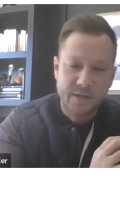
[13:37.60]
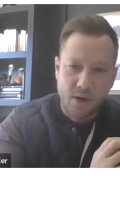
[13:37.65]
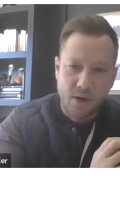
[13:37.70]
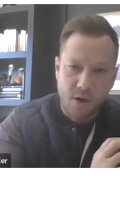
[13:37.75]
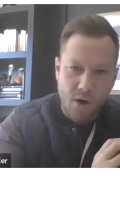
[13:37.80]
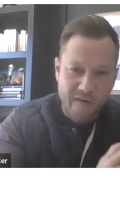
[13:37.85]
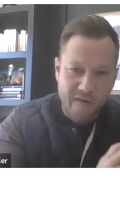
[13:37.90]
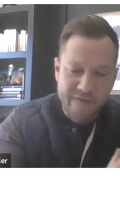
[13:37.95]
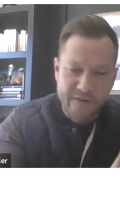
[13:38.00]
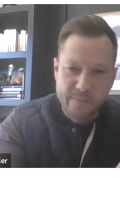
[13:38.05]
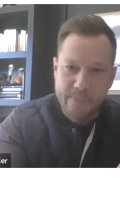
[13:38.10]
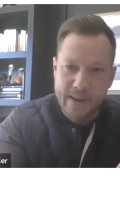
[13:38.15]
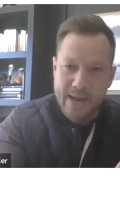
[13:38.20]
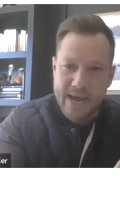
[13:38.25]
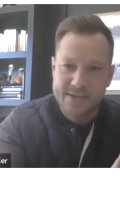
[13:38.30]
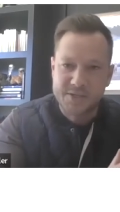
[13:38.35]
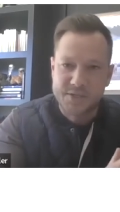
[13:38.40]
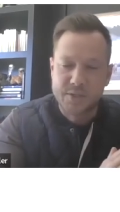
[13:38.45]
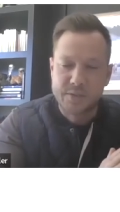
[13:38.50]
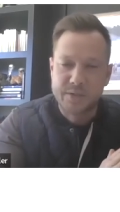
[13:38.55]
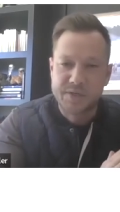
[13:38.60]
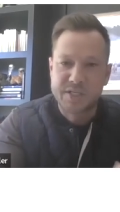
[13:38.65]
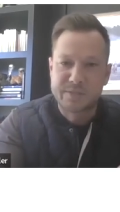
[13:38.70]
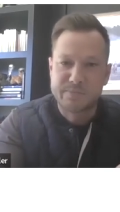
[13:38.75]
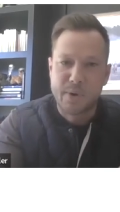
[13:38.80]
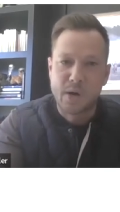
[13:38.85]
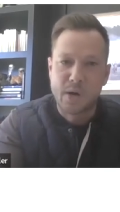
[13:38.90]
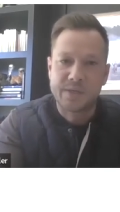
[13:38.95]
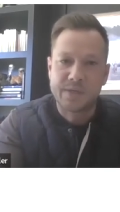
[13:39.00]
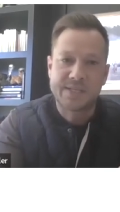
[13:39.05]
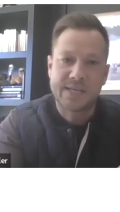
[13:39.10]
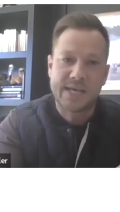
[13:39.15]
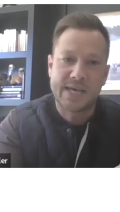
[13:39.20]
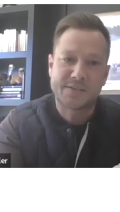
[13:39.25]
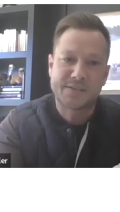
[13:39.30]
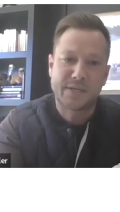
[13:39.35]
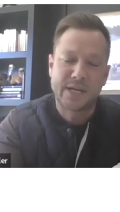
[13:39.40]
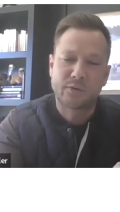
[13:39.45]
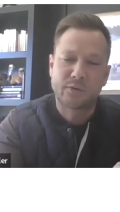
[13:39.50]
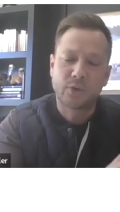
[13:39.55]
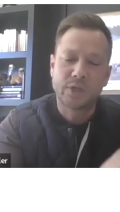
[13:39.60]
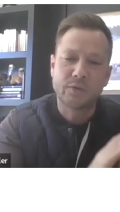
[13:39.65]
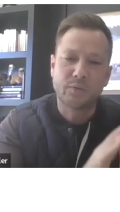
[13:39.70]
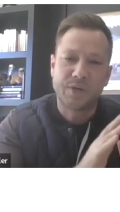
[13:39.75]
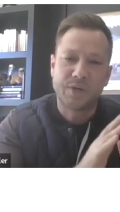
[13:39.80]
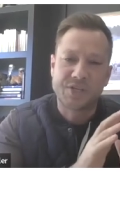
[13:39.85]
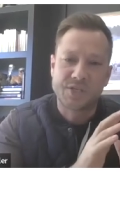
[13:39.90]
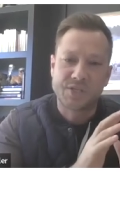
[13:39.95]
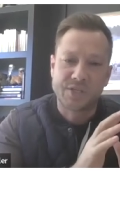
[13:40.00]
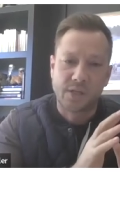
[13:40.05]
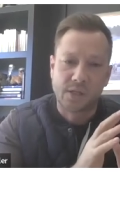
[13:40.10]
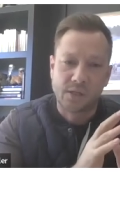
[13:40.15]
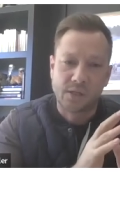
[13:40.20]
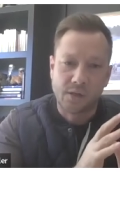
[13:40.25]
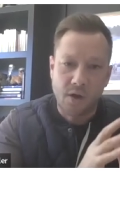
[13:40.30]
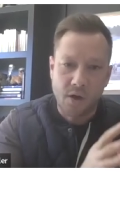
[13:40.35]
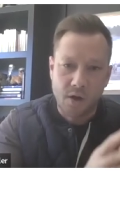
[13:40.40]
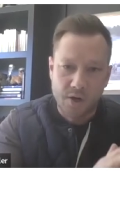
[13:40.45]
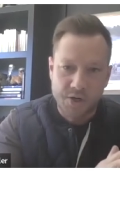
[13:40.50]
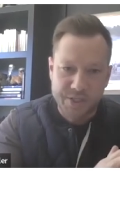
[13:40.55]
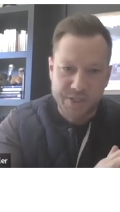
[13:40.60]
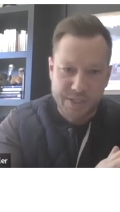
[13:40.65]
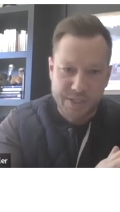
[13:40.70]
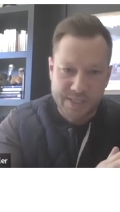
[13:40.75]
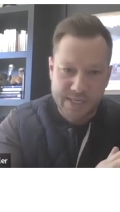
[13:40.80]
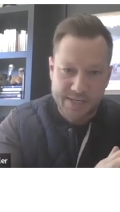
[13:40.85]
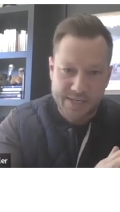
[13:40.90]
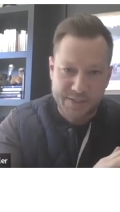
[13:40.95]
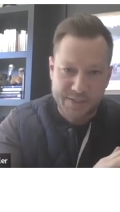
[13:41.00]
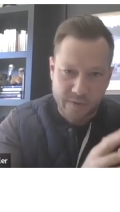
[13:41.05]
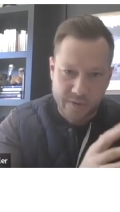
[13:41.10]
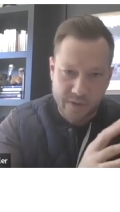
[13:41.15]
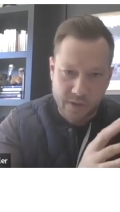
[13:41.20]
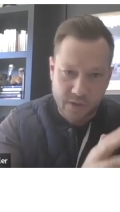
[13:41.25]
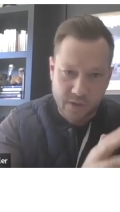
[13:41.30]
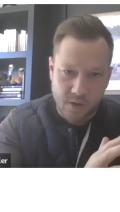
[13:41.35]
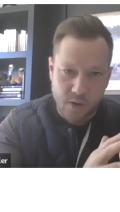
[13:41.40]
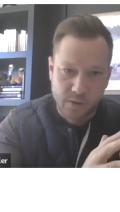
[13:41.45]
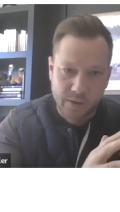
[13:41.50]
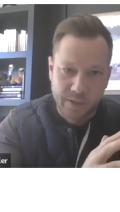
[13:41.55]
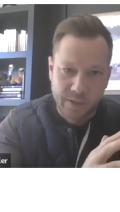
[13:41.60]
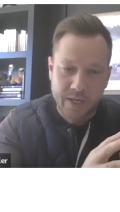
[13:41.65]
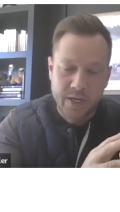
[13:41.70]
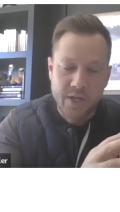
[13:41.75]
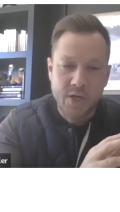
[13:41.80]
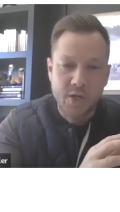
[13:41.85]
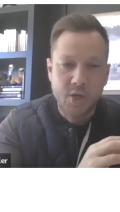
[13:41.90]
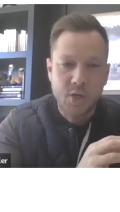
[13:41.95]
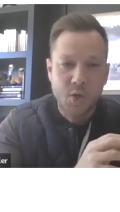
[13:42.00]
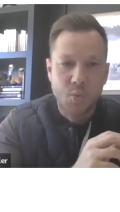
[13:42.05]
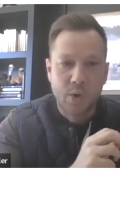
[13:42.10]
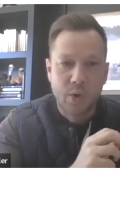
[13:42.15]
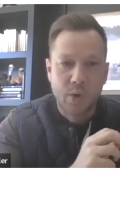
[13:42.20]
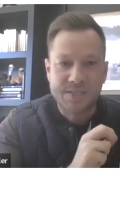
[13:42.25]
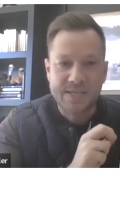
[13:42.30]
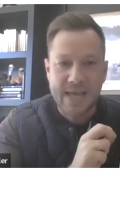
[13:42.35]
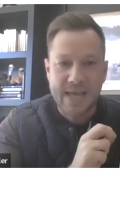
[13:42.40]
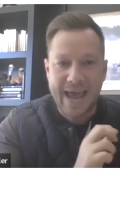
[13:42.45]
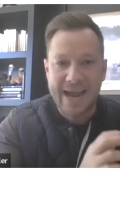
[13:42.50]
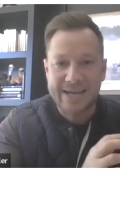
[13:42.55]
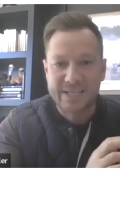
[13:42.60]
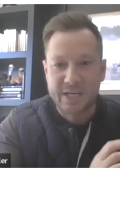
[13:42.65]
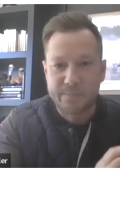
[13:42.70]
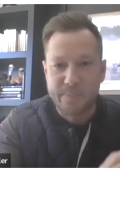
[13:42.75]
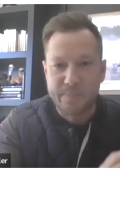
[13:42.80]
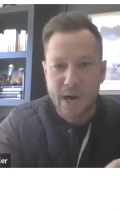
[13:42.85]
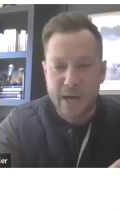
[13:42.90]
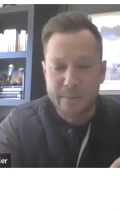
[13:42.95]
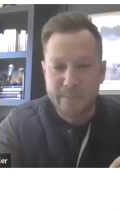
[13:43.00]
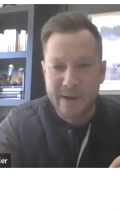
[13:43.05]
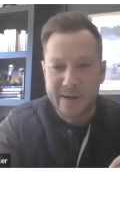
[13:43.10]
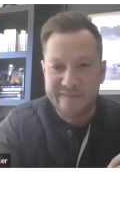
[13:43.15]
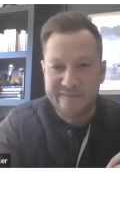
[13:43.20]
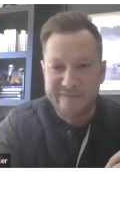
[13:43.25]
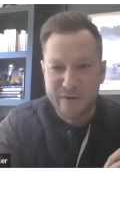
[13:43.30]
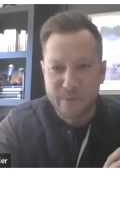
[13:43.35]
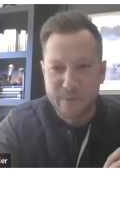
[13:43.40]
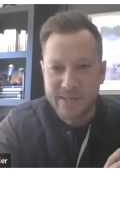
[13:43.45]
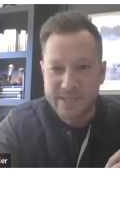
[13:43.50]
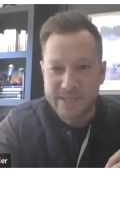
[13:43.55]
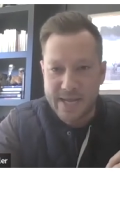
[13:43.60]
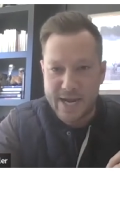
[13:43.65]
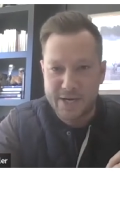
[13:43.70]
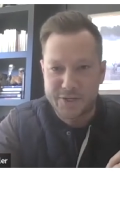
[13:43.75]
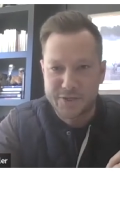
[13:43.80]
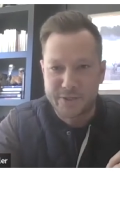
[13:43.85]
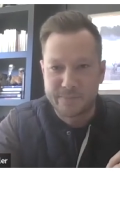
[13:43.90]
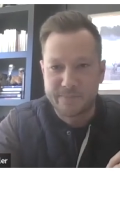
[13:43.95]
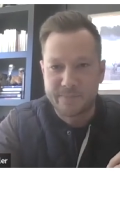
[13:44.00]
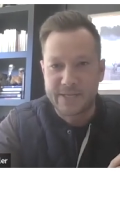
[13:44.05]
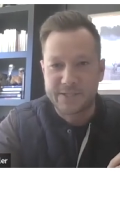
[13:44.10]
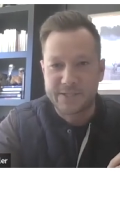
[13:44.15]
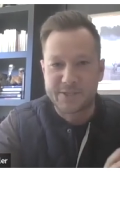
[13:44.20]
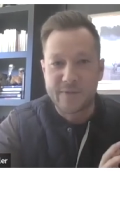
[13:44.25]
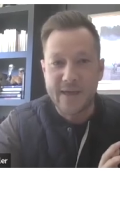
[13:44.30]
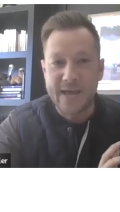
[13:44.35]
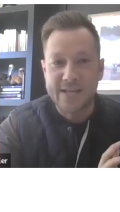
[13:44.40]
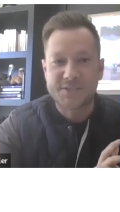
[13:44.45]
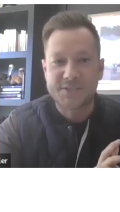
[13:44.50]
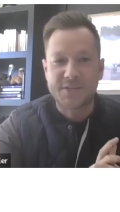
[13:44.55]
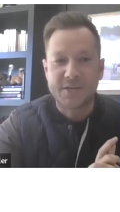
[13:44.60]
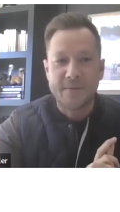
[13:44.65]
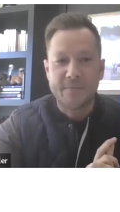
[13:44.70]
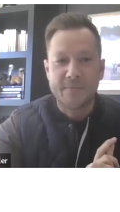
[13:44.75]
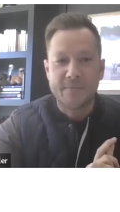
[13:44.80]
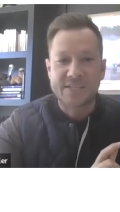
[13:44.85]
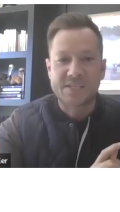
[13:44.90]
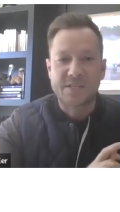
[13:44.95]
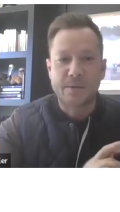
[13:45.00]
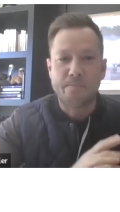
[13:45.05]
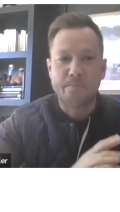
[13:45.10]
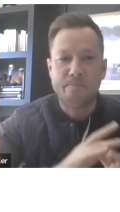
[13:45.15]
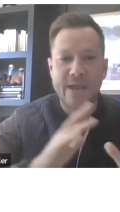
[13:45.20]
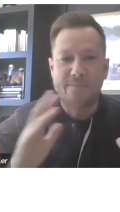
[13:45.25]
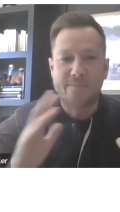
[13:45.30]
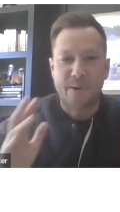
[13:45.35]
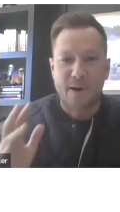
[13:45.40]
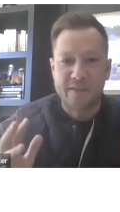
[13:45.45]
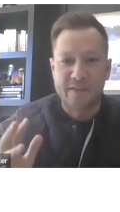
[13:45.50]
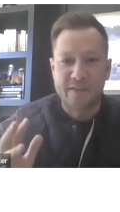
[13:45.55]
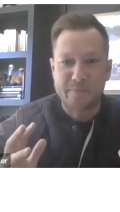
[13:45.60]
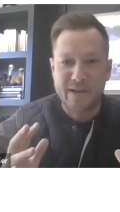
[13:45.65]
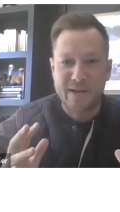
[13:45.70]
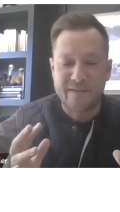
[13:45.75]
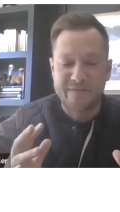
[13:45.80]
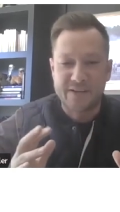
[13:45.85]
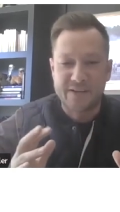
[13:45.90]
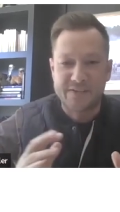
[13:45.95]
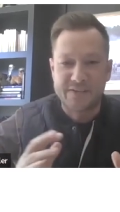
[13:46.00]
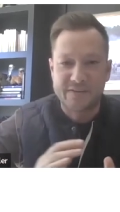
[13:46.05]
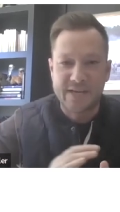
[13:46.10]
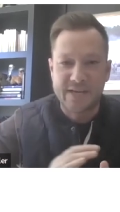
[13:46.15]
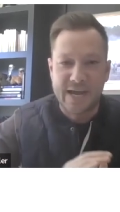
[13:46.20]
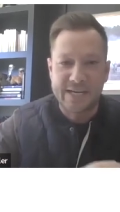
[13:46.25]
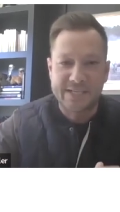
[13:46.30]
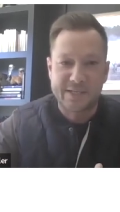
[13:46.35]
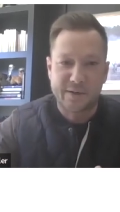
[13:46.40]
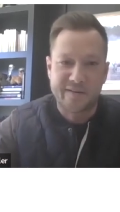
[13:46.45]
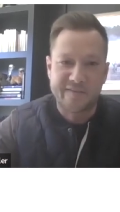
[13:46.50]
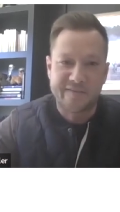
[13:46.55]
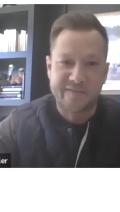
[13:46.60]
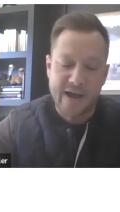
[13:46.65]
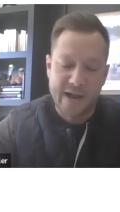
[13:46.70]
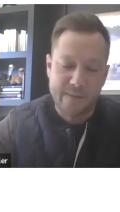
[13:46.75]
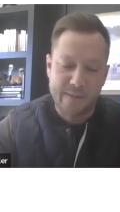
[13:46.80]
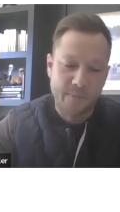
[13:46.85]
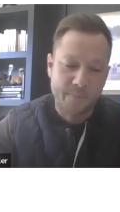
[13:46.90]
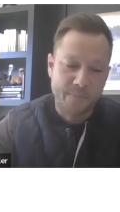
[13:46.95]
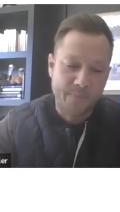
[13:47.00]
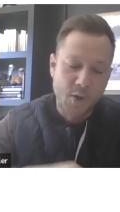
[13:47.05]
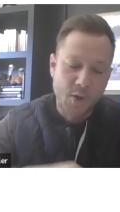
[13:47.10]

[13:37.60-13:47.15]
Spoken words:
often passes through the small intestine, and it really reaches the large intestine or the colon, where it's acted upon by fermentation. And so that's a big part of the benefits of dietary fiber.